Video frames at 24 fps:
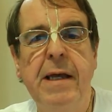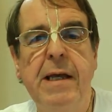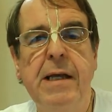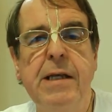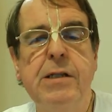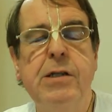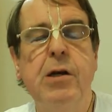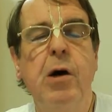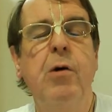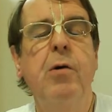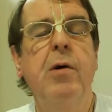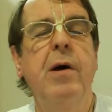
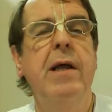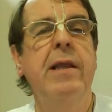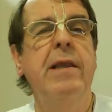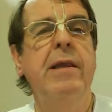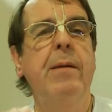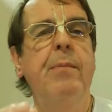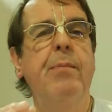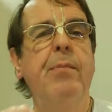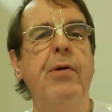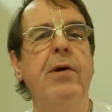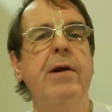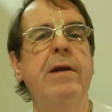So the
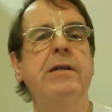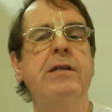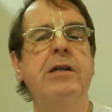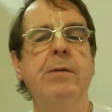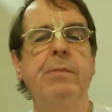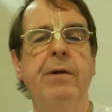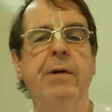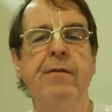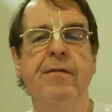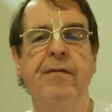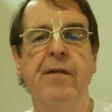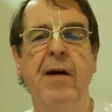
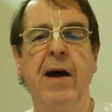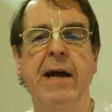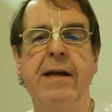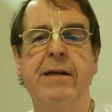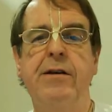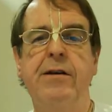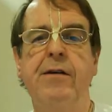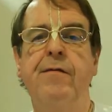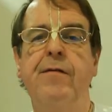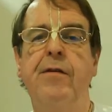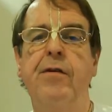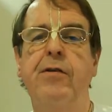principal
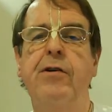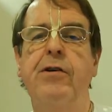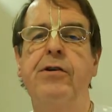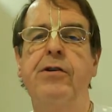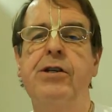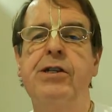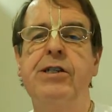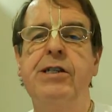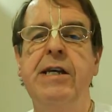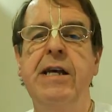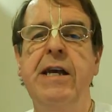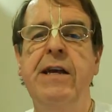factor for
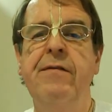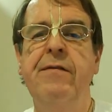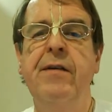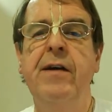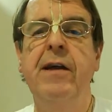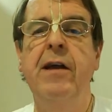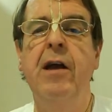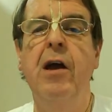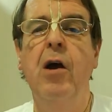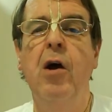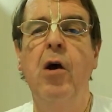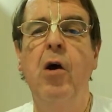
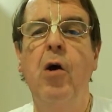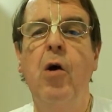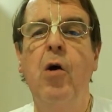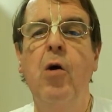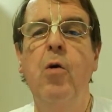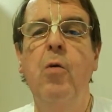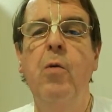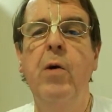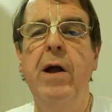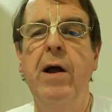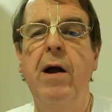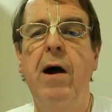conceiving
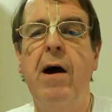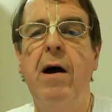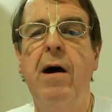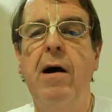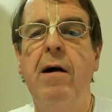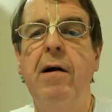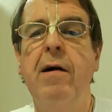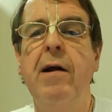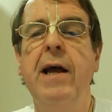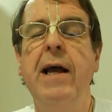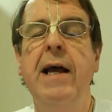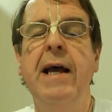who we
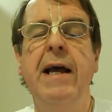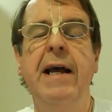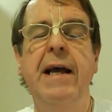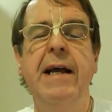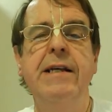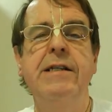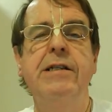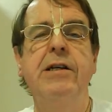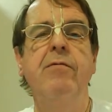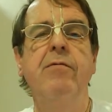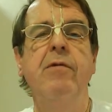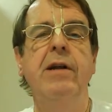are
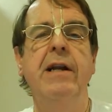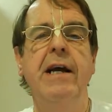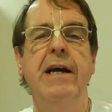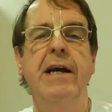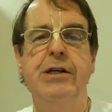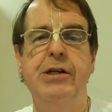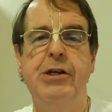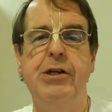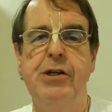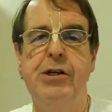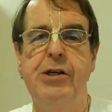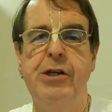is in
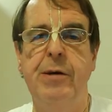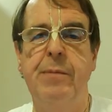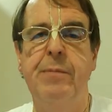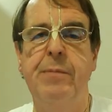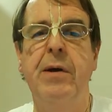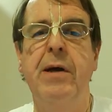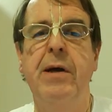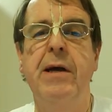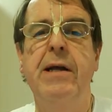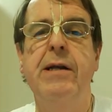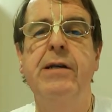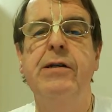relationship
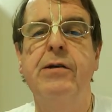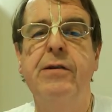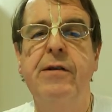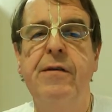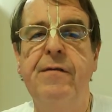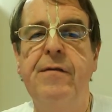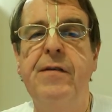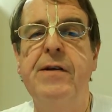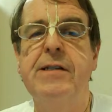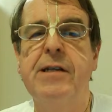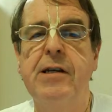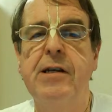to the
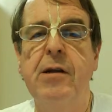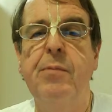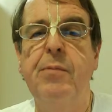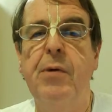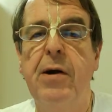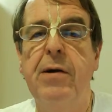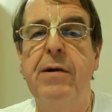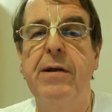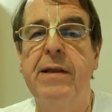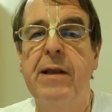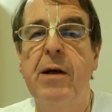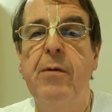physical
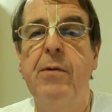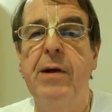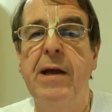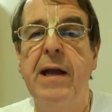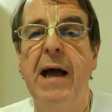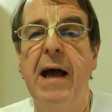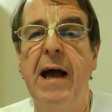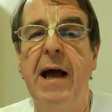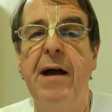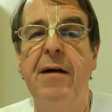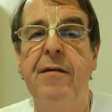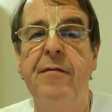body that we
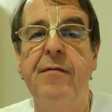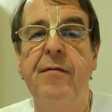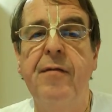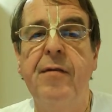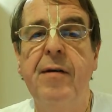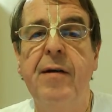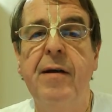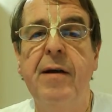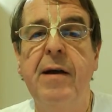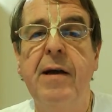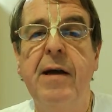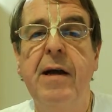have.
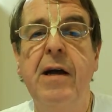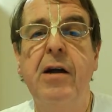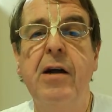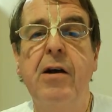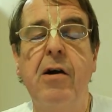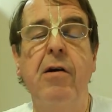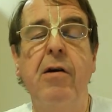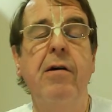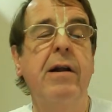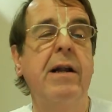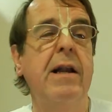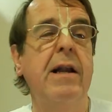
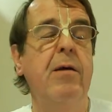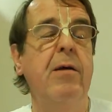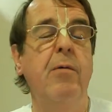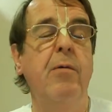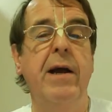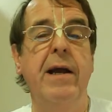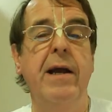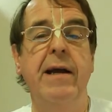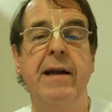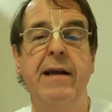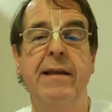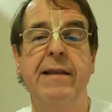Currently
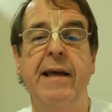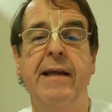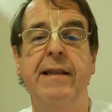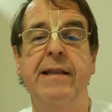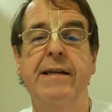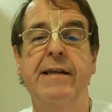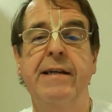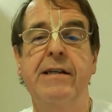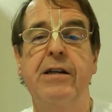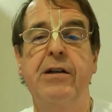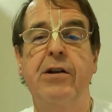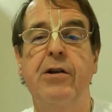we, and I think
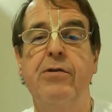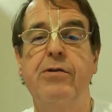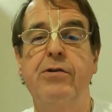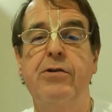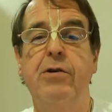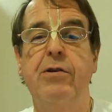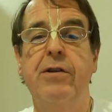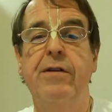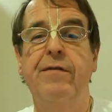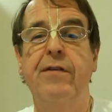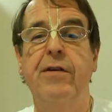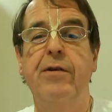this includes
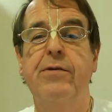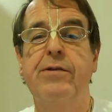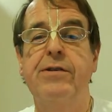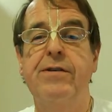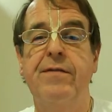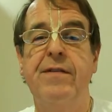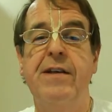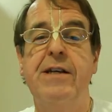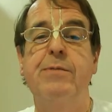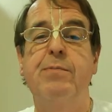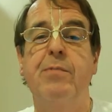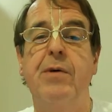all the viewers of
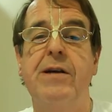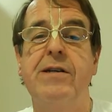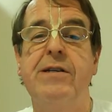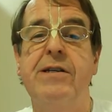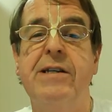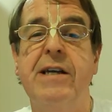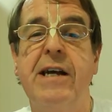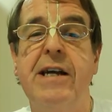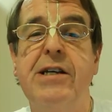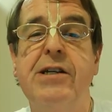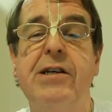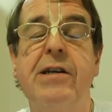this
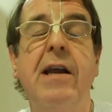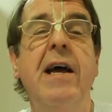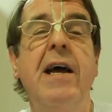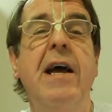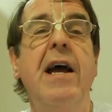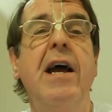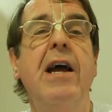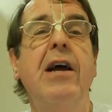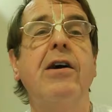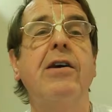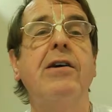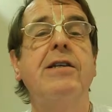presentation,
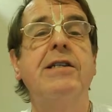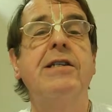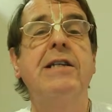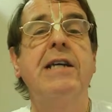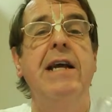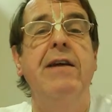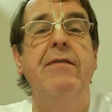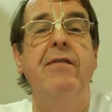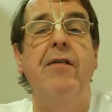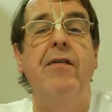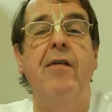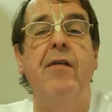
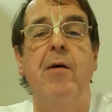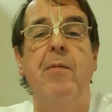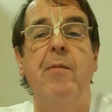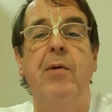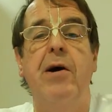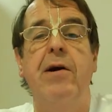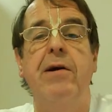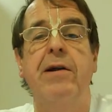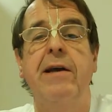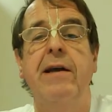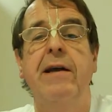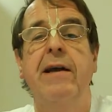conceive of our
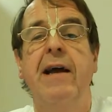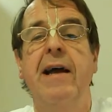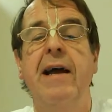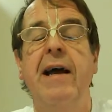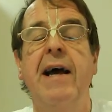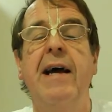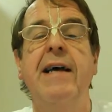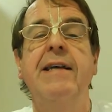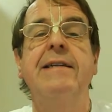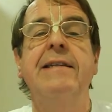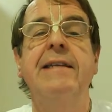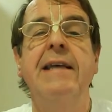body
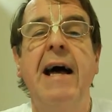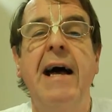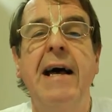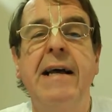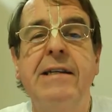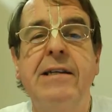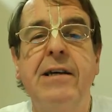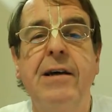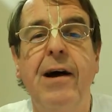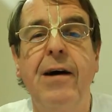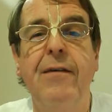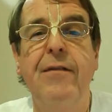as
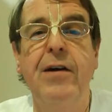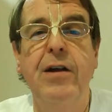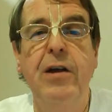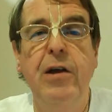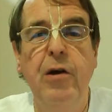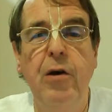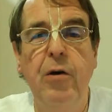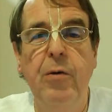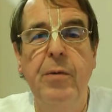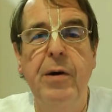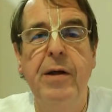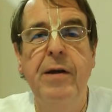that of a
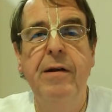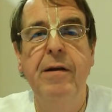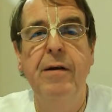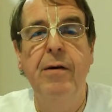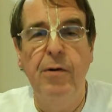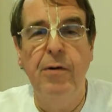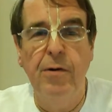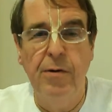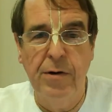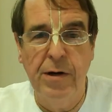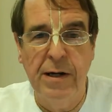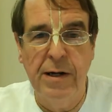human
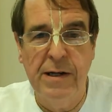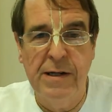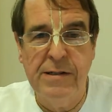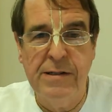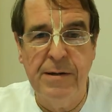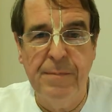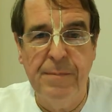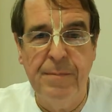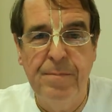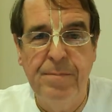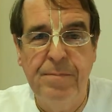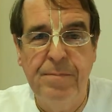organism.